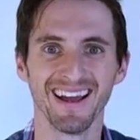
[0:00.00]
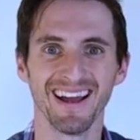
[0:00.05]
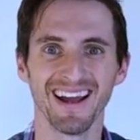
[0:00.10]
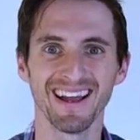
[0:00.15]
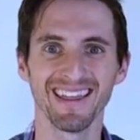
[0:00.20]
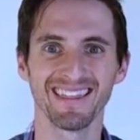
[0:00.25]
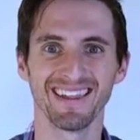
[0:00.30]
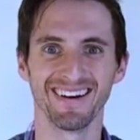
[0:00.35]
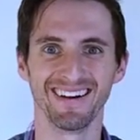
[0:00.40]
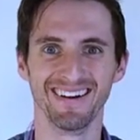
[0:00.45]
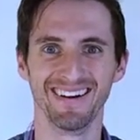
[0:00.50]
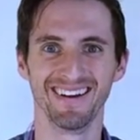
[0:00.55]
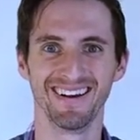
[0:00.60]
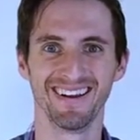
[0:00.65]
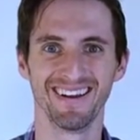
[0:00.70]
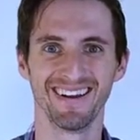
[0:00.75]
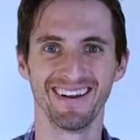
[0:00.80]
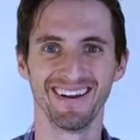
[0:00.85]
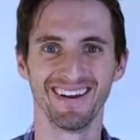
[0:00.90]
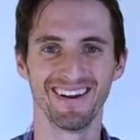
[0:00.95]
Hey there.
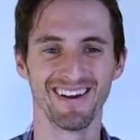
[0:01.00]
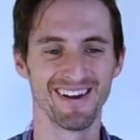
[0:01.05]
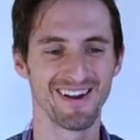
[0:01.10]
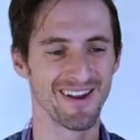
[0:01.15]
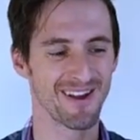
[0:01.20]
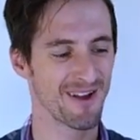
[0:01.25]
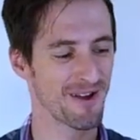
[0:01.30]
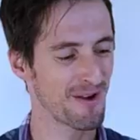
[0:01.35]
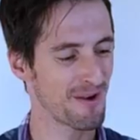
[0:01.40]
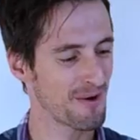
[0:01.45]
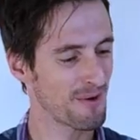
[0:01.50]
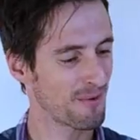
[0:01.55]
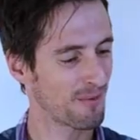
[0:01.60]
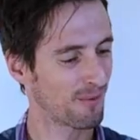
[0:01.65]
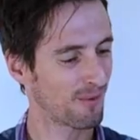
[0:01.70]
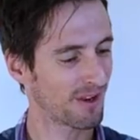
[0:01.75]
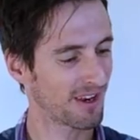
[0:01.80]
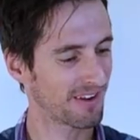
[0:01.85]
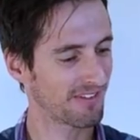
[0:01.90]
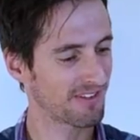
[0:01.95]

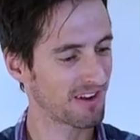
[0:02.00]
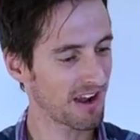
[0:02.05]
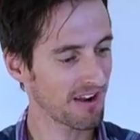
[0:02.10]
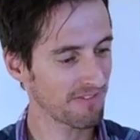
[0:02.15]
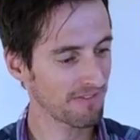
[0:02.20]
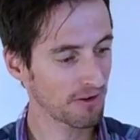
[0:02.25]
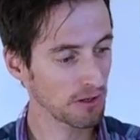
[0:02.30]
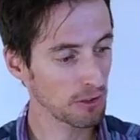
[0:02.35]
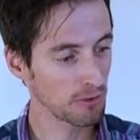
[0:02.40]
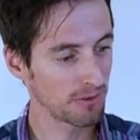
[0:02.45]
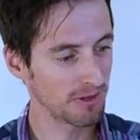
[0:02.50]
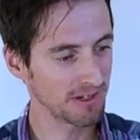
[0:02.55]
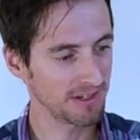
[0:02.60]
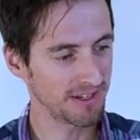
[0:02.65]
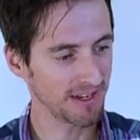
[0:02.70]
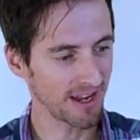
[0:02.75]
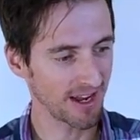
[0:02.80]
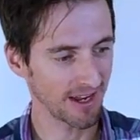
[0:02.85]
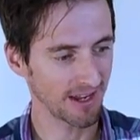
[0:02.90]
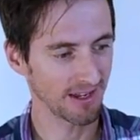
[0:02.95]
What I've got for you
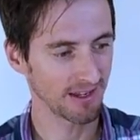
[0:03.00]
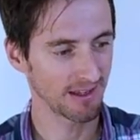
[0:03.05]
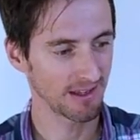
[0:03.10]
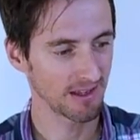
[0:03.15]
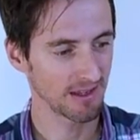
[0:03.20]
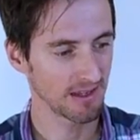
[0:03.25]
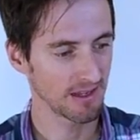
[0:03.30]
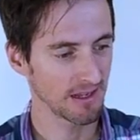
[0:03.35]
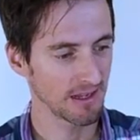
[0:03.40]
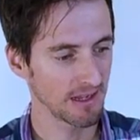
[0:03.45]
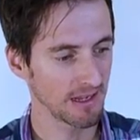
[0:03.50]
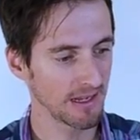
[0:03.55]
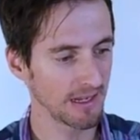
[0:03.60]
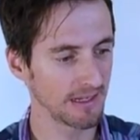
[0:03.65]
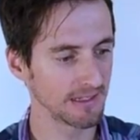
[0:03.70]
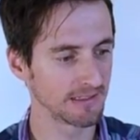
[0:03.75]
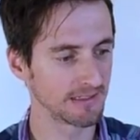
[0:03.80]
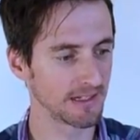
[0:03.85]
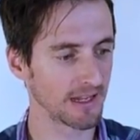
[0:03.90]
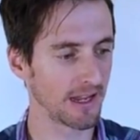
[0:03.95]
today
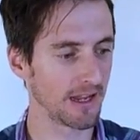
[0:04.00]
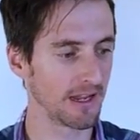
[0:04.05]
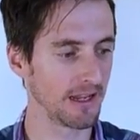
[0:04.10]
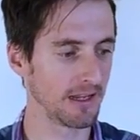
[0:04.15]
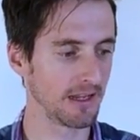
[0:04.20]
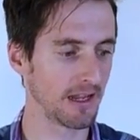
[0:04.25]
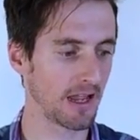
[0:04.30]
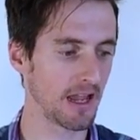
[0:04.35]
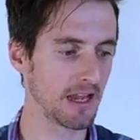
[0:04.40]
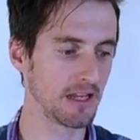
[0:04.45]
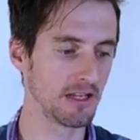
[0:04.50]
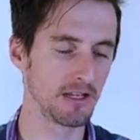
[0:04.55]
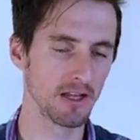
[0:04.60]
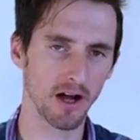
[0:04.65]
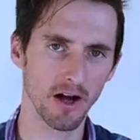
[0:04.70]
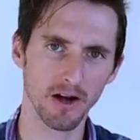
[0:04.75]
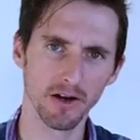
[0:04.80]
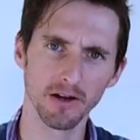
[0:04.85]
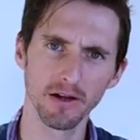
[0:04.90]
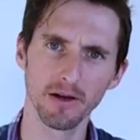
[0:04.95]
is a
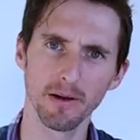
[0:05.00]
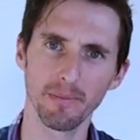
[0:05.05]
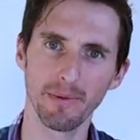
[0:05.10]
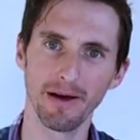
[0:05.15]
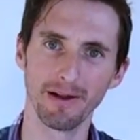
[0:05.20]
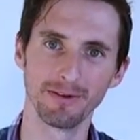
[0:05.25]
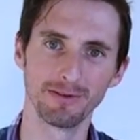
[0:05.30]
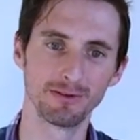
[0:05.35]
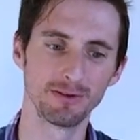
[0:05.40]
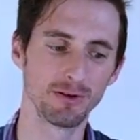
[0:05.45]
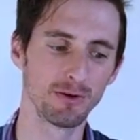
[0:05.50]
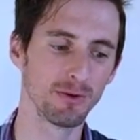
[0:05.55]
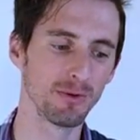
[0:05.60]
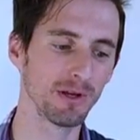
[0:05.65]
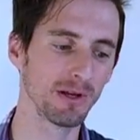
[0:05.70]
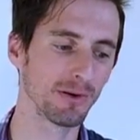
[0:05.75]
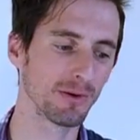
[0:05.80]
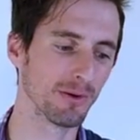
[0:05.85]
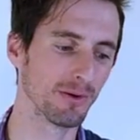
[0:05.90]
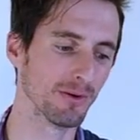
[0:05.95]
young, about
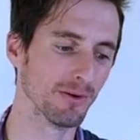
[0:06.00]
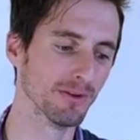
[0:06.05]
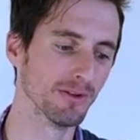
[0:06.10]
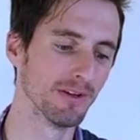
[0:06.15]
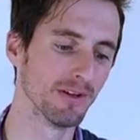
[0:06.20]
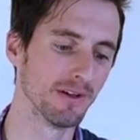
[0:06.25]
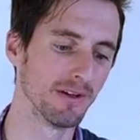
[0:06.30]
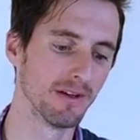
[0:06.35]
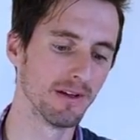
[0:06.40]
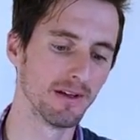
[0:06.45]
2-year-old,